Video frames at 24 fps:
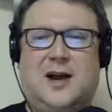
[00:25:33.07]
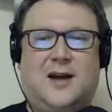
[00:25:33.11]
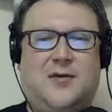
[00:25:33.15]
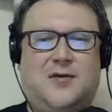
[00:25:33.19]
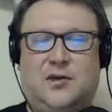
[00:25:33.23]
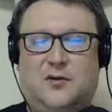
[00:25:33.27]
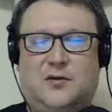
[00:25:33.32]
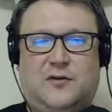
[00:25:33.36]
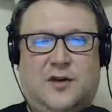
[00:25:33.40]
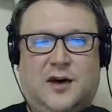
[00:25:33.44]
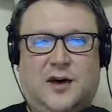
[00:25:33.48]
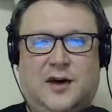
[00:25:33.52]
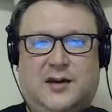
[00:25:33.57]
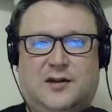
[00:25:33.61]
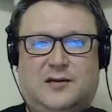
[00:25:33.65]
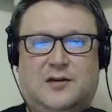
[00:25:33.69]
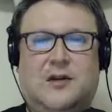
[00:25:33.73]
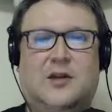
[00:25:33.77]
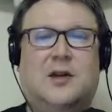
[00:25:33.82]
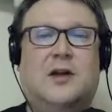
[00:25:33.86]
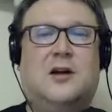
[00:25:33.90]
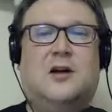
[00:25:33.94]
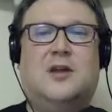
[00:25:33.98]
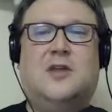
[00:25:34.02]
they have no fight.
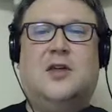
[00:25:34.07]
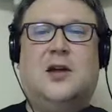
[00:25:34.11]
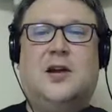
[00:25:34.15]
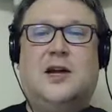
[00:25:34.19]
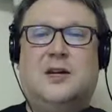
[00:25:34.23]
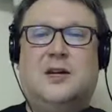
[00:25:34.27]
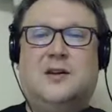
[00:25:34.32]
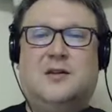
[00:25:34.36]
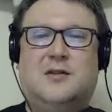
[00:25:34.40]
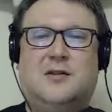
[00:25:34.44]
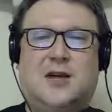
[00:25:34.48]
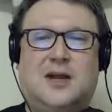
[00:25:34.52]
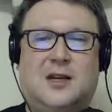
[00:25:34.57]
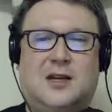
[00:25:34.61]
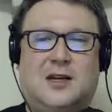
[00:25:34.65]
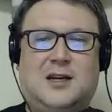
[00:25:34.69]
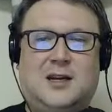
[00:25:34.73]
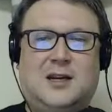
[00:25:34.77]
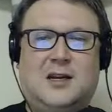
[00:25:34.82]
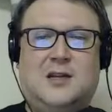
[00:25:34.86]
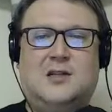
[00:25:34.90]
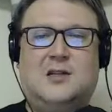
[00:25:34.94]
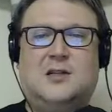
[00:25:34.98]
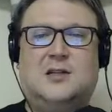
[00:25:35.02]
They
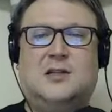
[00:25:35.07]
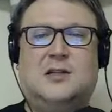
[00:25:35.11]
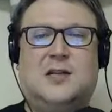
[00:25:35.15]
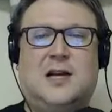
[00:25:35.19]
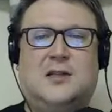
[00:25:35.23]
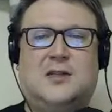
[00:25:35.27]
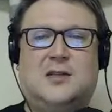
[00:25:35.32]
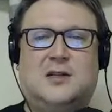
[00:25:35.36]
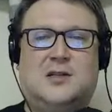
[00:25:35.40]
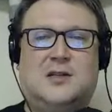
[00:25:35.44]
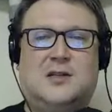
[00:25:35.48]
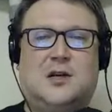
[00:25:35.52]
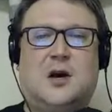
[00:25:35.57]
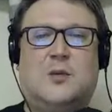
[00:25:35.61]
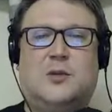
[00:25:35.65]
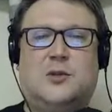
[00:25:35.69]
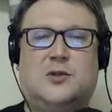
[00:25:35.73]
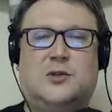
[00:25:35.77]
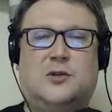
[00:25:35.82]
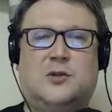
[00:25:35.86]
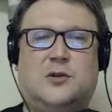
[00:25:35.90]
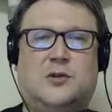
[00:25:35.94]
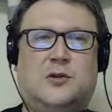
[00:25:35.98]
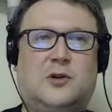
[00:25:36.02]
need to take this
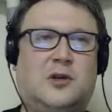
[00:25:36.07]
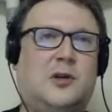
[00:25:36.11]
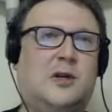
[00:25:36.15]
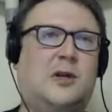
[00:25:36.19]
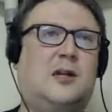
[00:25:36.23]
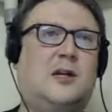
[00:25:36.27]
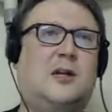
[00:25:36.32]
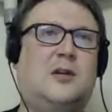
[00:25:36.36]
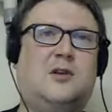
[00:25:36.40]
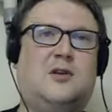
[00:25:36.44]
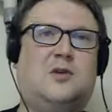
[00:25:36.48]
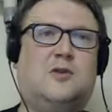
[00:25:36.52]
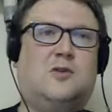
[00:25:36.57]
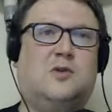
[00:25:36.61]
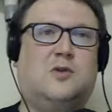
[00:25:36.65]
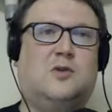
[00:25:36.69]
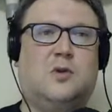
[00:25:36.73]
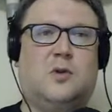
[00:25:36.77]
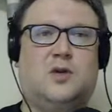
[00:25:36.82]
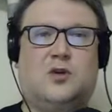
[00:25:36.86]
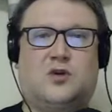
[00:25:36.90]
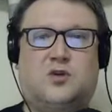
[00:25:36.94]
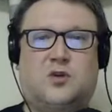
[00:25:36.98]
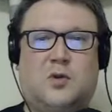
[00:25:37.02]
opportunity to
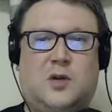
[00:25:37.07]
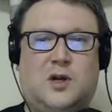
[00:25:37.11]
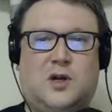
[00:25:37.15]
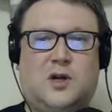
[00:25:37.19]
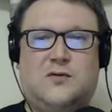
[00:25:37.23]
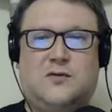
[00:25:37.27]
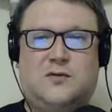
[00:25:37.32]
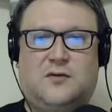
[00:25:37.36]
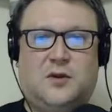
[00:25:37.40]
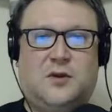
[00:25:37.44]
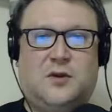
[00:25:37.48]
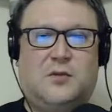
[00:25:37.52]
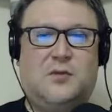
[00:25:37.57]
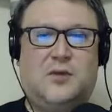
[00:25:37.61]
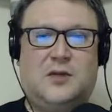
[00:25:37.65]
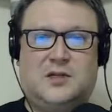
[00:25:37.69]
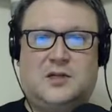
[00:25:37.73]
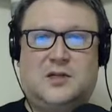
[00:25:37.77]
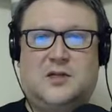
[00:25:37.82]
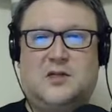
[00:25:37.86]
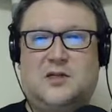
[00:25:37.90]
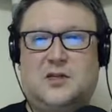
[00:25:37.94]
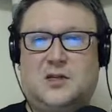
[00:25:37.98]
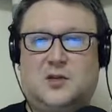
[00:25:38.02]
retreat from
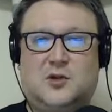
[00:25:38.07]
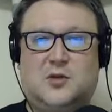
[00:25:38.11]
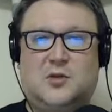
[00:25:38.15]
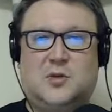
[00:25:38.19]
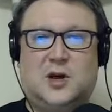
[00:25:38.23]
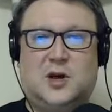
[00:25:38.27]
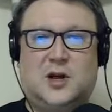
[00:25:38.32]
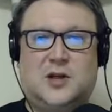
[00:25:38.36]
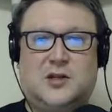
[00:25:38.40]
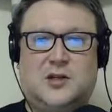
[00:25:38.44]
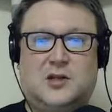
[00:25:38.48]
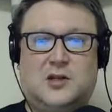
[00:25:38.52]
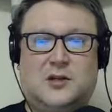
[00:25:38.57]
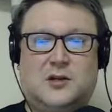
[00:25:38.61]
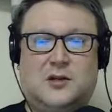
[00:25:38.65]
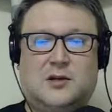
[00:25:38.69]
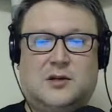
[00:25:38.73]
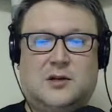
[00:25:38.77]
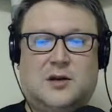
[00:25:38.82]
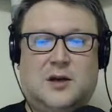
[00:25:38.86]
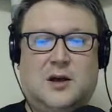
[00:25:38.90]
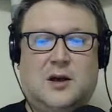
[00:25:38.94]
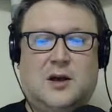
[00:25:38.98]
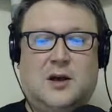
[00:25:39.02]
this
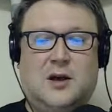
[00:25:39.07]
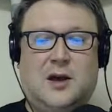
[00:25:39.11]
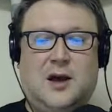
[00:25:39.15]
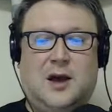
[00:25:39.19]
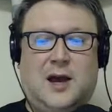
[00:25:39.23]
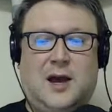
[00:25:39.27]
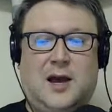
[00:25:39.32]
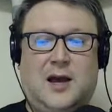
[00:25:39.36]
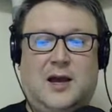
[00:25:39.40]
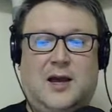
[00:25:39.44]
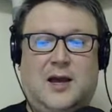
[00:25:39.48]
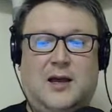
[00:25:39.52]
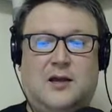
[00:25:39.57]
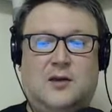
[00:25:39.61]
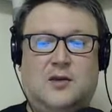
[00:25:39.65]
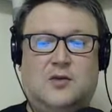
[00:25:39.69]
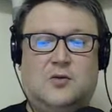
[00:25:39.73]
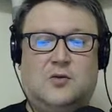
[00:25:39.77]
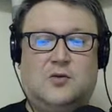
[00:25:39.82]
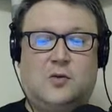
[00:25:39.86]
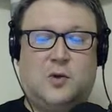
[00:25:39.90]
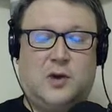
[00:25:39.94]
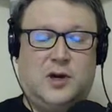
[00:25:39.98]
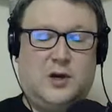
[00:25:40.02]
situation
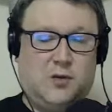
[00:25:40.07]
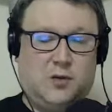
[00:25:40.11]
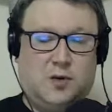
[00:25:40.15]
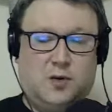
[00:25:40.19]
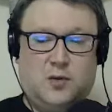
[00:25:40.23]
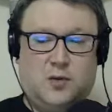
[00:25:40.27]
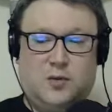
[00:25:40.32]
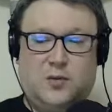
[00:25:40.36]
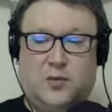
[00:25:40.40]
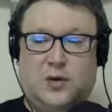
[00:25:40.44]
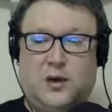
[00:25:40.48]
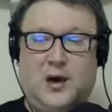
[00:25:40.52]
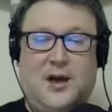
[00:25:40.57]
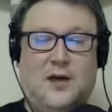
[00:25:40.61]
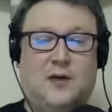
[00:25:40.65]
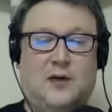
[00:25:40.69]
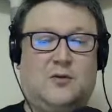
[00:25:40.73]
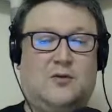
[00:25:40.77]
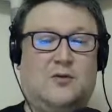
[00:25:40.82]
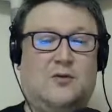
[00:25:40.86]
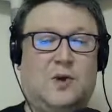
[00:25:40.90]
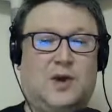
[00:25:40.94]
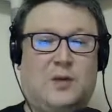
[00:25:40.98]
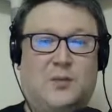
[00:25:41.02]
and regroup
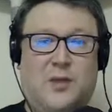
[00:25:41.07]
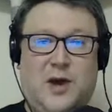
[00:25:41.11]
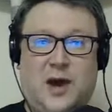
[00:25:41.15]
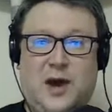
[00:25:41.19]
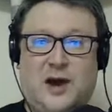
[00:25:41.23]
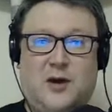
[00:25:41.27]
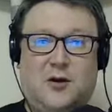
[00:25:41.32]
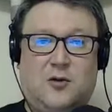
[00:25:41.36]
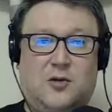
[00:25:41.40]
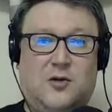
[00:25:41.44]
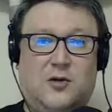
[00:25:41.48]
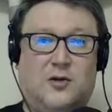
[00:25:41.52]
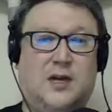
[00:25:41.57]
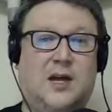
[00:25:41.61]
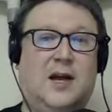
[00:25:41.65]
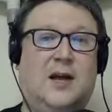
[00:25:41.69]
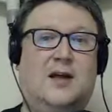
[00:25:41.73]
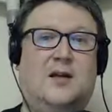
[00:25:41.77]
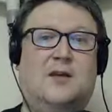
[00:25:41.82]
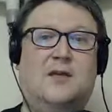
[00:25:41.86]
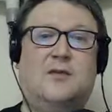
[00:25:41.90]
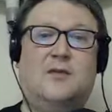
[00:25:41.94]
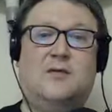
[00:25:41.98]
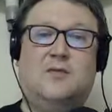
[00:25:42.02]
and rebound
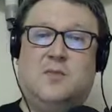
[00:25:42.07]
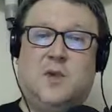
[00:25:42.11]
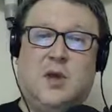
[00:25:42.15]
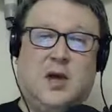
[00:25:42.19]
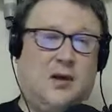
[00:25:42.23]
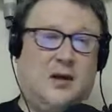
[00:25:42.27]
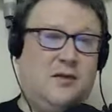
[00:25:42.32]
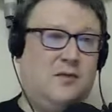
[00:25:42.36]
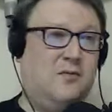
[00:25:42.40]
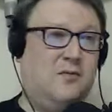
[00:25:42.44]
and